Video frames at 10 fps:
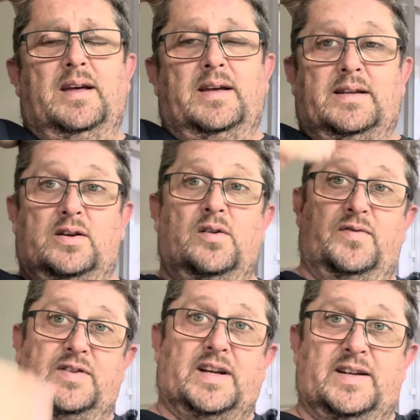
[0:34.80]
there's a
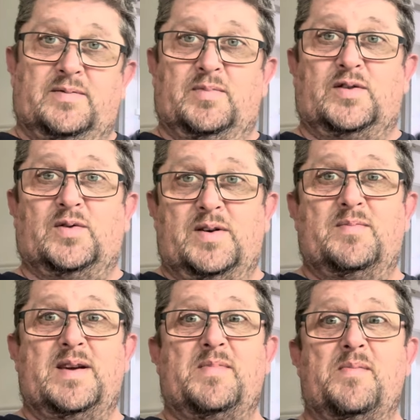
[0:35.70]
conversation between
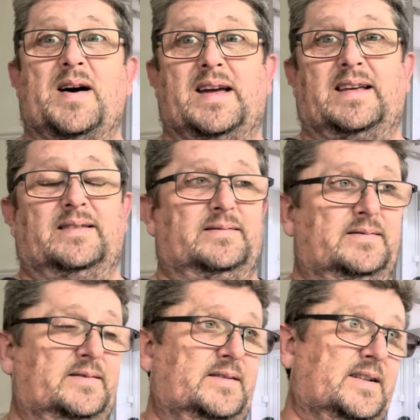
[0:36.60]
me and my mate
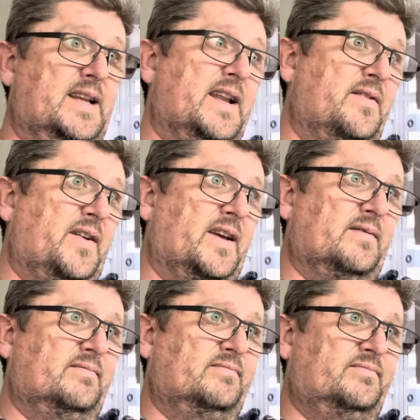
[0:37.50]
at the end of it,
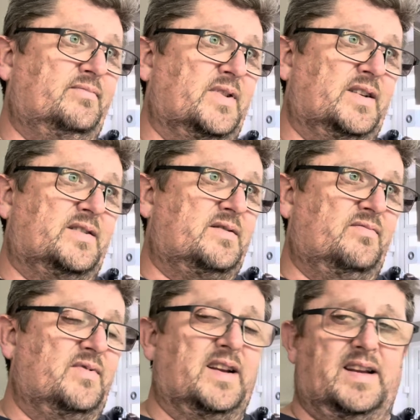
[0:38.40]
which
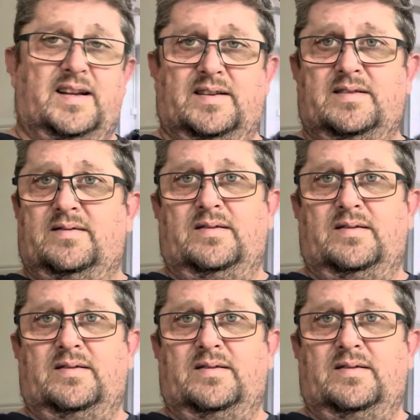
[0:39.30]
really is